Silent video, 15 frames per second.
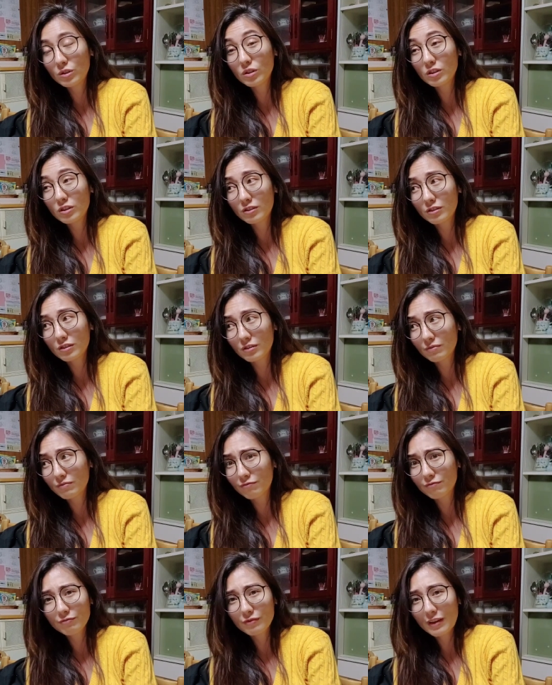just
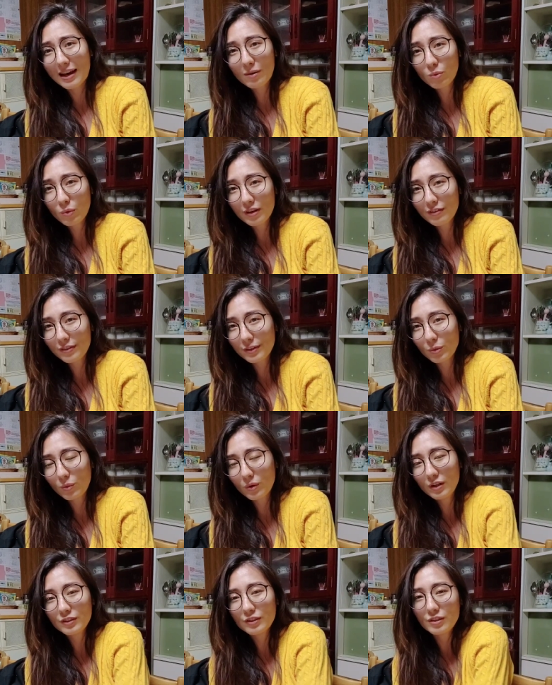add whatever you want.